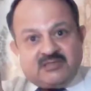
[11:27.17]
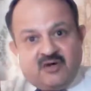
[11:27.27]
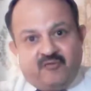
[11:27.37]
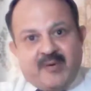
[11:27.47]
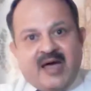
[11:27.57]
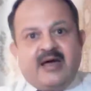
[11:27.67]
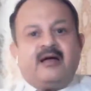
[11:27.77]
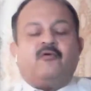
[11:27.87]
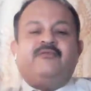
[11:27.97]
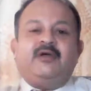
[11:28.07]
Reserve
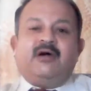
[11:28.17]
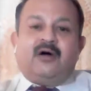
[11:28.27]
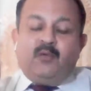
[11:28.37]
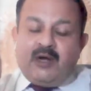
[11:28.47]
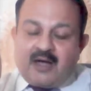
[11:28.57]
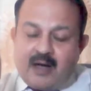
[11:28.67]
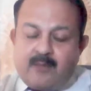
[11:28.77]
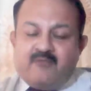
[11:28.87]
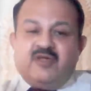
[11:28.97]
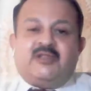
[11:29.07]
Bank of India will
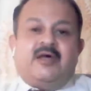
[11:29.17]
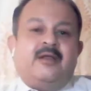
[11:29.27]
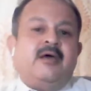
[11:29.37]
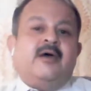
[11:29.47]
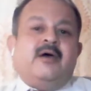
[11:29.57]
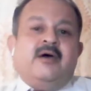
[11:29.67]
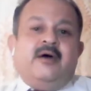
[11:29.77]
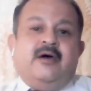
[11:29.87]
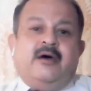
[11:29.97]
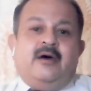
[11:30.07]
come with an
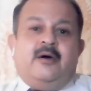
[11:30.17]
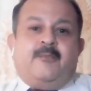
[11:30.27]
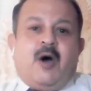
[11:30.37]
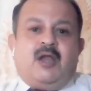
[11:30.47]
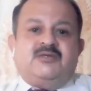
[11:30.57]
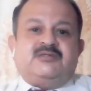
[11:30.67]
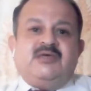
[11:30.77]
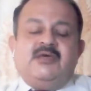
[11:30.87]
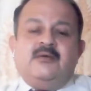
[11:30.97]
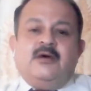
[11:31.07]

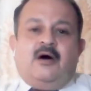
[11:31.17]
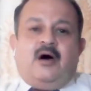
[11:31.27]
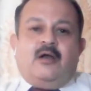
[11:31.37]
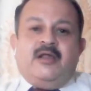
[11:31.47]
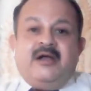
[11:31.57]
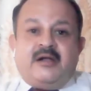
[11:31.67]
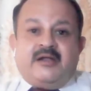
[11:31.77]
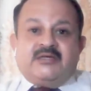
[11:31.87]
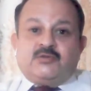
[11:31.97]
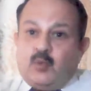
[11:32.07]
policy on
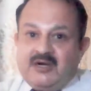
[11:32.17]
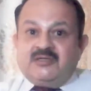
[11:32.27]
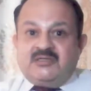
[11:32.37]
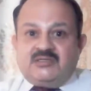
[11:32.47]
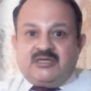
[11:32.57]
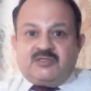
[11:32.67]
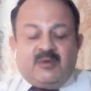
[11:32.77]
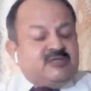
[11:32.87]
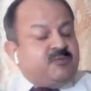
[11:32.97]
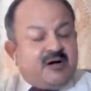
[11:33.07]
interest once in 6
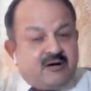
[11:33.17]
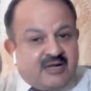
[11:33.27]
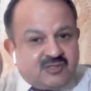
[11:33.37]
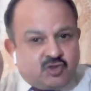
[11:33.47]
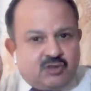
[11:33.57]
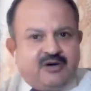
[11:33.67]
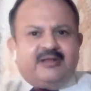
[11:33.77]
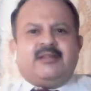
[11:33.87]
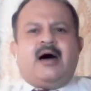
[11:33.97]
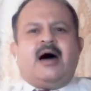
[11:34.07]
months, but
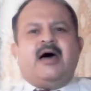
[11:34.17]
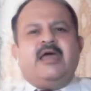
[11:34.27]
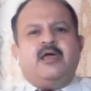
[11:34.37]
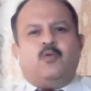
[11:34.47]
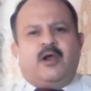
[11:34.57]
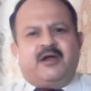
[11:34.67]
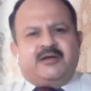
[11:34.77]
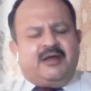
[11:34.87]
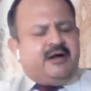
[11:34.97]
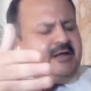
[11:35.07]
considering the high
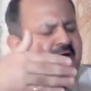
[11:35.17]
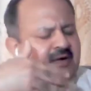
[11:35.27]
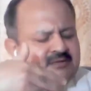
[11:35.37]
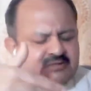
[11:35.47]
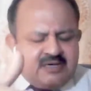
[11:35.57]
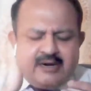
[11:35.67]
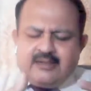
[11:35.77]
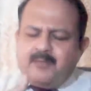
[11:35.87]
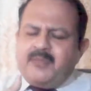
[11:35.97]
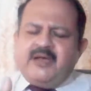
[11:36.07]
volatility,
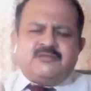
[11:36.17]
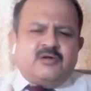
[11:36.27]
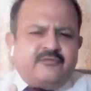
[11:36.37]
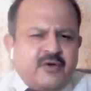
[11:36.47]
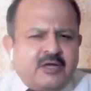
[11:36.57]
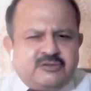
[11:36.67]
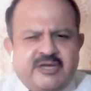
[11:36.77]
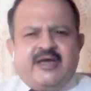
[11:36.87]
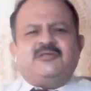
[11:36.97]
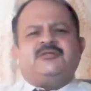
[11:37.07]
considering the pace of
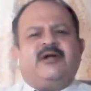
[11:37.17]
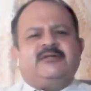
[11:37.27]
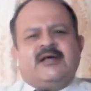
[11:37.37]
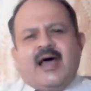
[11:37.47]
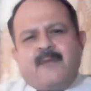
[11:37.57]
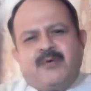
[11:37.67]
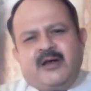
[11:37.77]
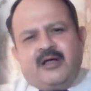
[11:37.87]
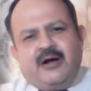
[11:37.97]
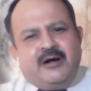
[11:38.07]
change that is
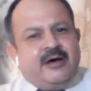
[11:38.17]
happening in